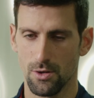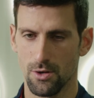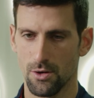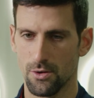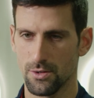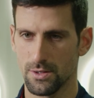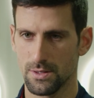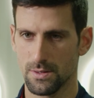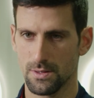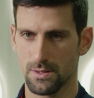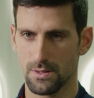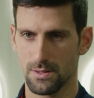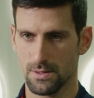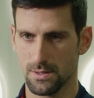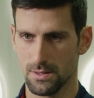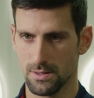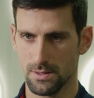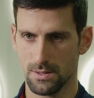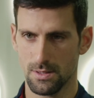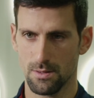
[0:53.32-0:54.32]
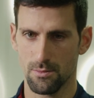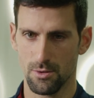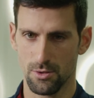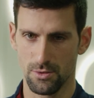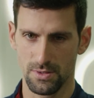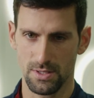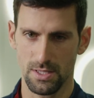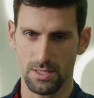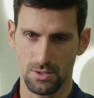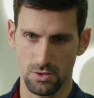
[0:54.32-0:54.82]
all know, is the
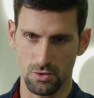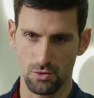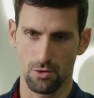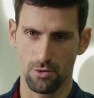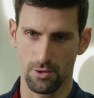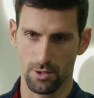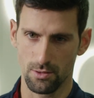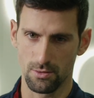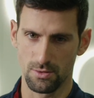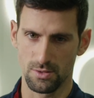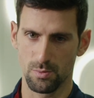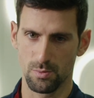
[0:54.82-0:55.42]
most historical